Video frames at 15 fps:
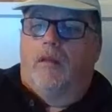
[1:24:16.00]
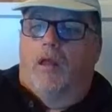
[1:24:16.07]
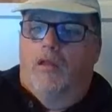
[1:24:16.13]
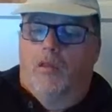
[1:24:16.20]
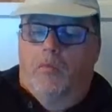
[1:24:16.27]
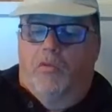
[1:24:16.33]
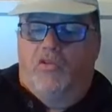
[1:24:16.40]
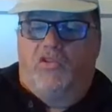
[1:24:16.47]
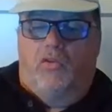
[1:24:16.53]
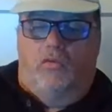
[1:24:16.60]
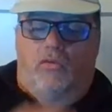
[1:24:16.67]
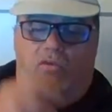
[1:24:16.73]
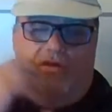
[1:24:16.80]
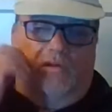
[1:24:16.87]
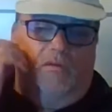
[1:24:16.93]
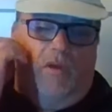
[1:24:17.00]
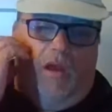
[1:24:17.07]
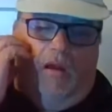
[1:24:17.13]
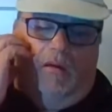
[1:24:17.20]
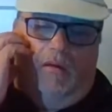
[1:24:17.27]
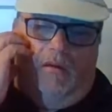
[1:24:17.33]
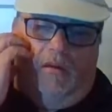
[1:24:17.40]
And the mussels as
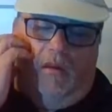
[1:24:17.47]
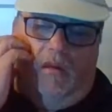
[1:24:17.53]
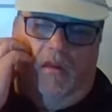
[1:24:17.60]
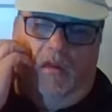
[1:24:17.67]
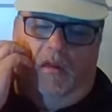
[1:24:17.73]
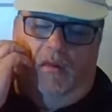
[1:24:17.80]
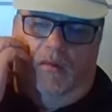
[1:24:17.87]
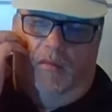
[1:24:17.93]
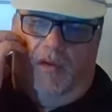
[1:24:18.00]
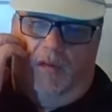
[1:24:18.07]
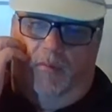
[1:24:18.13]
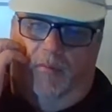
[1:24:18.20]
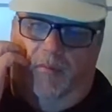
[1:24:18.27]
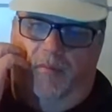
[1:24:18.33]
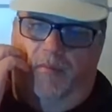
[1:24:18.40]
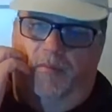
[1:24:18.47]
well on the bottom.